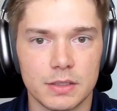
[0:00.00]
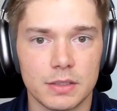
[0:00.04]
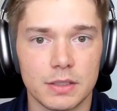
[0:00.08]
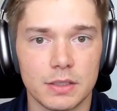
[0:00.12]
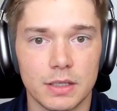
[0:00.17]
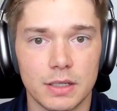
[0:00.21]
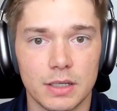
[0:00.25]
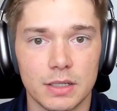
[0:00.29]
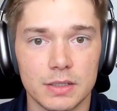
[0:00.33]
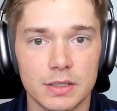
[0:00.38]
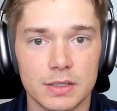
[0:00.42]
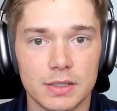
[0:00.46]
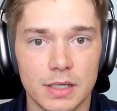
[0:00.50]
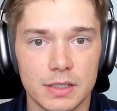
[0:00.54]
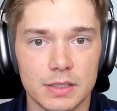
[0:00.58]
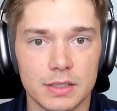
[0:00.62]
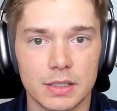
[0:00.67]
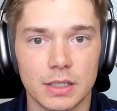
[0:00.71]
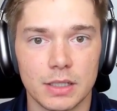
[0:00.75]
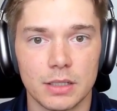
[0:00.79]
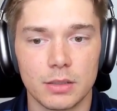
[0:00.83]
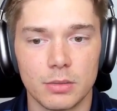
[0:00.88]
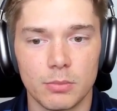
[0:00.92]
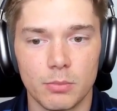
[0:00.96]

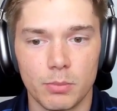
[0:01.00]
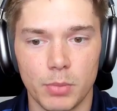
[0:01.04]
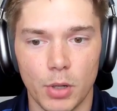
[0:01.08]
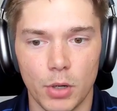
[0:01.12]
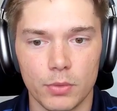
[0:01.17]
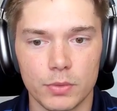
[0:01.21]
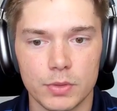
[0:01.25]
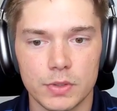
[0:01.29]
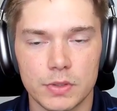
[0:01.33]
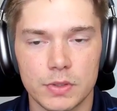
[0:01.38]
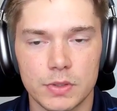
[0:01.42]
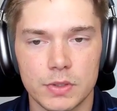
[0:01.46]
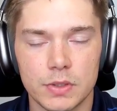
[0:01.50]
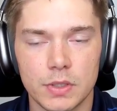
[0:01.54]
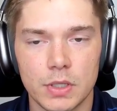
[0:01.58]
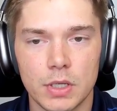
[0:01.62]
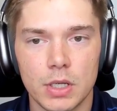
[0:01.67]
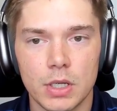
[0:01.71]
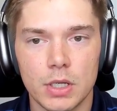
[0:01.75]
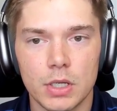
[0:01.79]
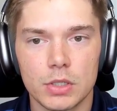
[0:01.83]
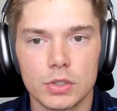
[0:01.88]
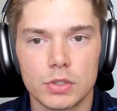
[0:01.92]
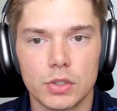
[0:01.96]
consistent posts.
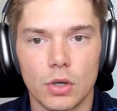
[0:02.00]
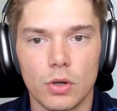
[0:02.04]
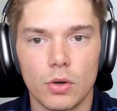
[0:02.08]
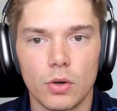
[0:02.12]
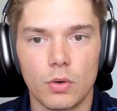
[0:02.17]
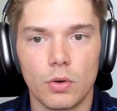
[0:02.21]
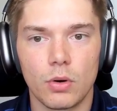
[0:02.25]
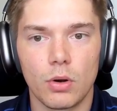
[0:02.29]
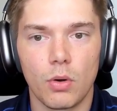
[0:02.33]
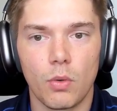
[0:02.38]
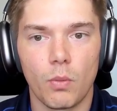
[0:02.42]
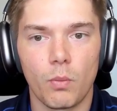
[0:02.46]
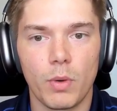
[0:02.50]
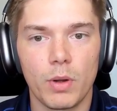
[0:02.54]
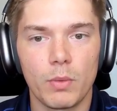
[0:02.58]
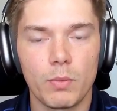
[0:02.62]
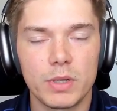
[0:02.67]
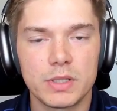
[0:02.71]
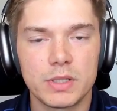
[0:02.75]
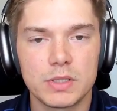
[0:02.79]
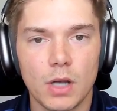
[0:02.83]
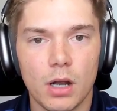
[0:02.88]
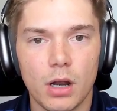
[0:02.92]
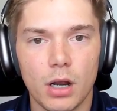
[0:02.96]
So when we
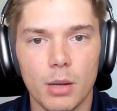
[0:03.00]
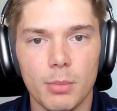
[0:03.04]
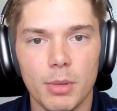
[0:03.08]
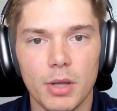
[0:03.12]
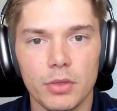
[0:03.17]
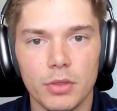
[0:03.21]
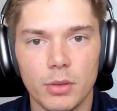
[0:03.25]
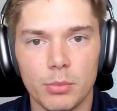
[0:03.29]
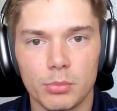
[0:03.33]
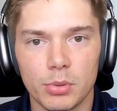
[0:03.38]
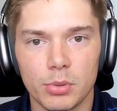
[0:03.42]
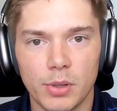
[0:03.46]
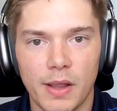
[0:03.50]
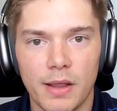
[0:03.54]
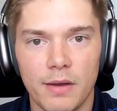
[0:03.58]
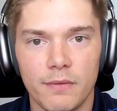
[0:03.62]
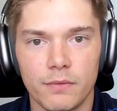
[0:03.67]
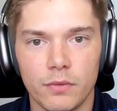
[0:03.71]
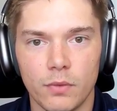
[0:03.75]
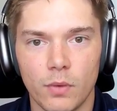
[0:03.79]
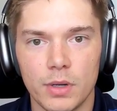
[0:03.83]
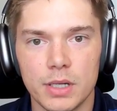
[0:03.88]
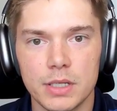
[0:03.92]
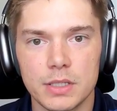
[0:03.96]
talk about the brand
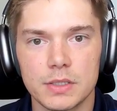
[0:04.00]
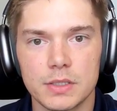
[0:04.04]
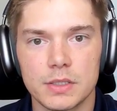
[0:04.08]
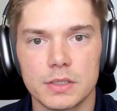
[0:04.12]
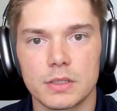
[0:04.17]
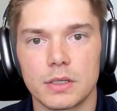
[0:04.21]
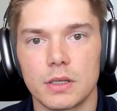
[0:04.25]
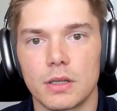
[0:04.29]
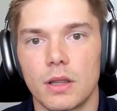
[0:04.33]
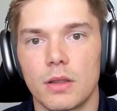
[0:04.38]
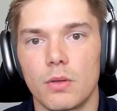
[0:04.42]
voice,